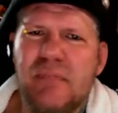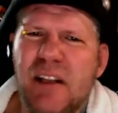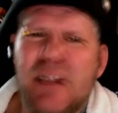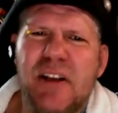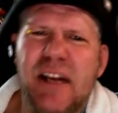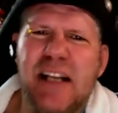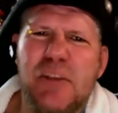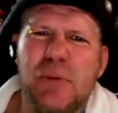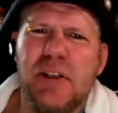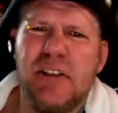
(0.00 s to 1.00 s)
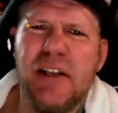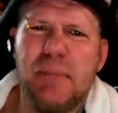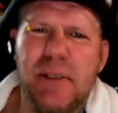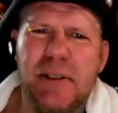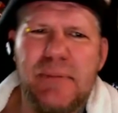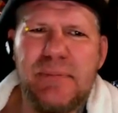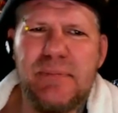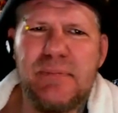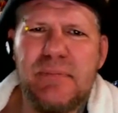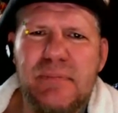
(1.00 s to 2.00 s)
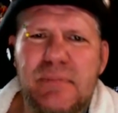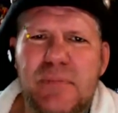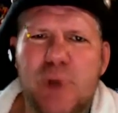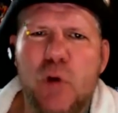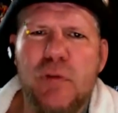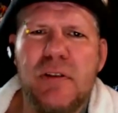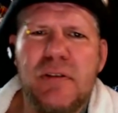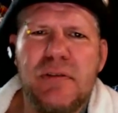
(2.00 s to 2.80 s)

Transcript: The veal hates when they're tipped. Over.